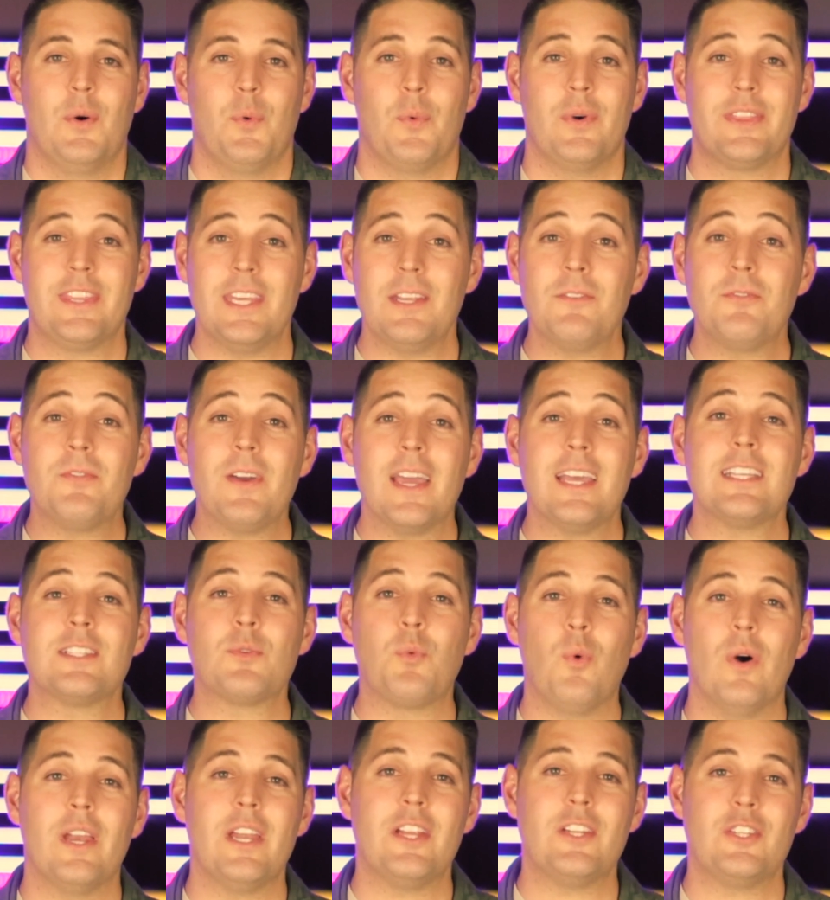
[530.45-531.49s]
Within Phase
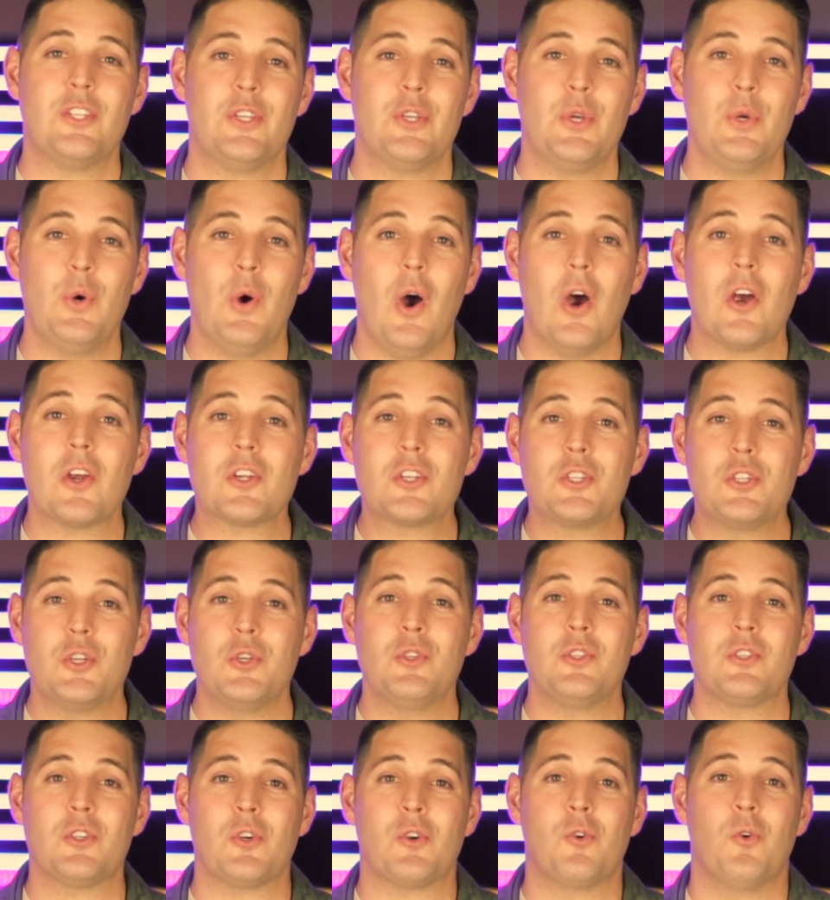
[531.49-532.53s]
1 and 2, our
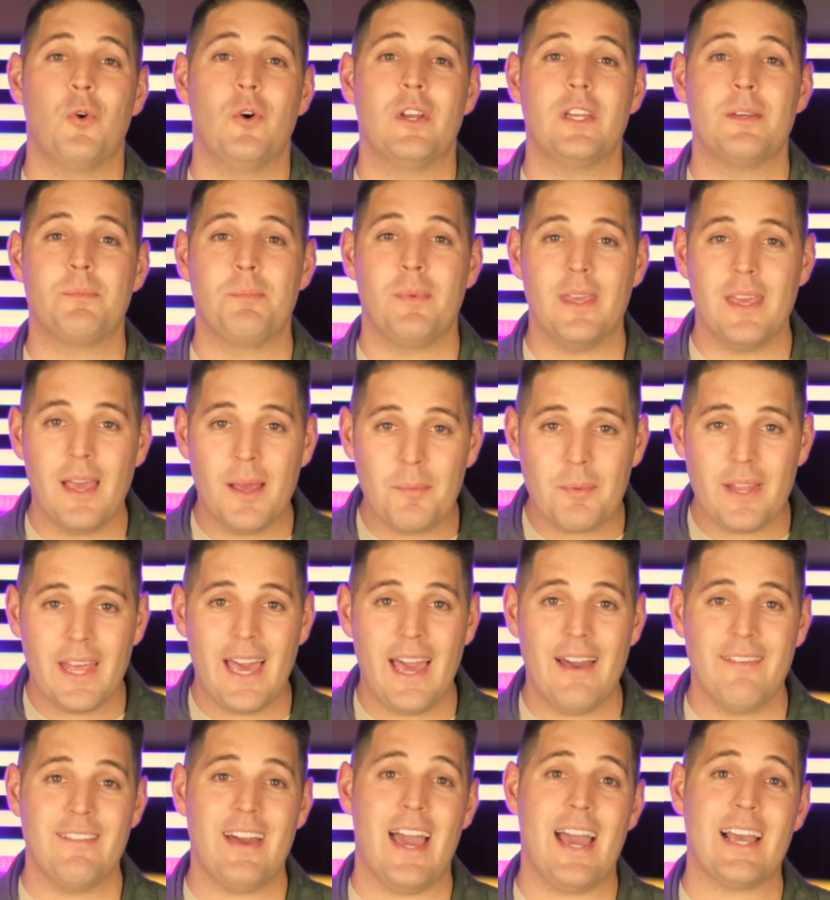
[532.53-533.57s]
students are going to be able to
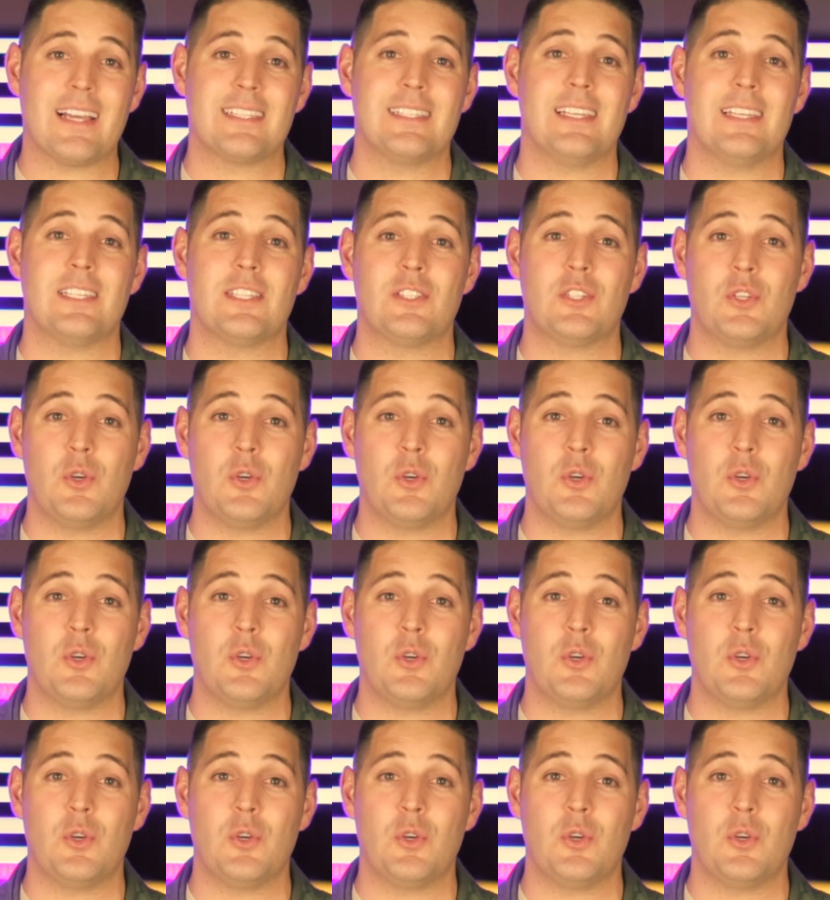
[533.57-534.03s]
have access